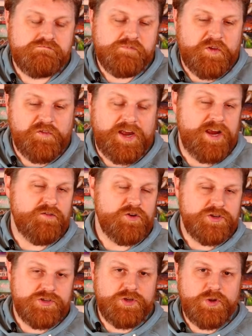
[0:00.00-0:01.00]
If I
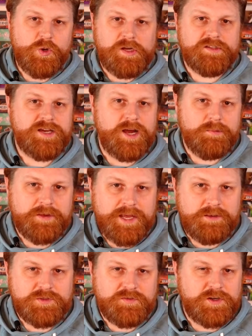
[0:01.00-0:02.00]
ever do a top
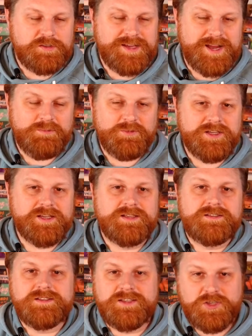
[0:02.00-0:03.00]
games of all time
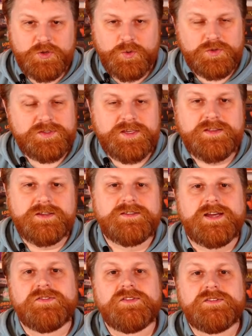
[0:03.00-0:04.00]
list, you will see this
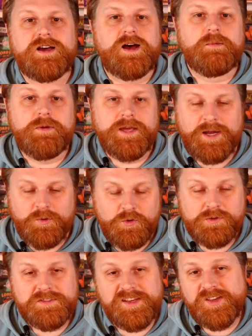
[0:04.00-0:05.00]
at the top, and I
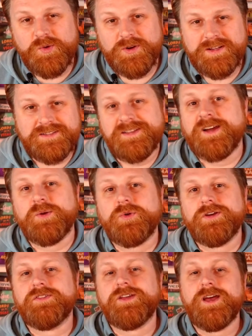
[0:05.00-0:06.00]
won't tell you what it's tied
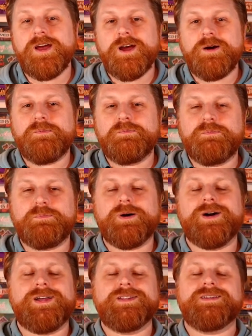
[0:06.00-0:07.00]
with,
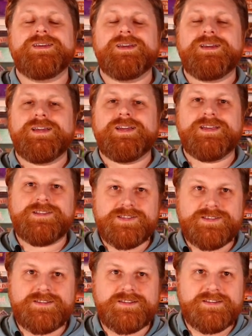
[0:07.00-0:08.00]
but it
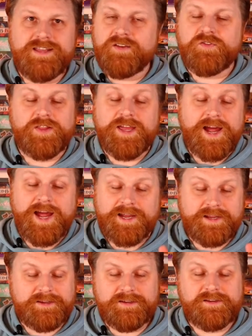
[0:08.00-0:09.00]
is definitely, I
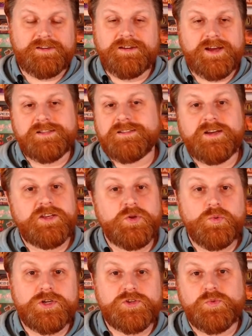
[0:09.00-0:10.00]
could not tell
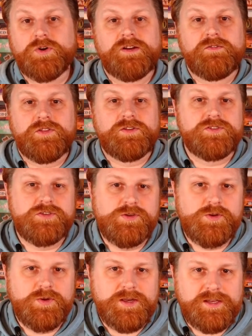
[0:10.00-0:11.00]
you which one of the
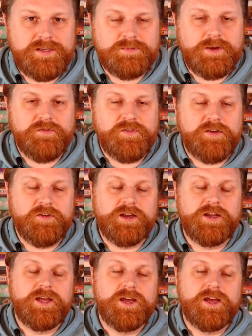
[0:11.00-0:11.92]
two is my favorite,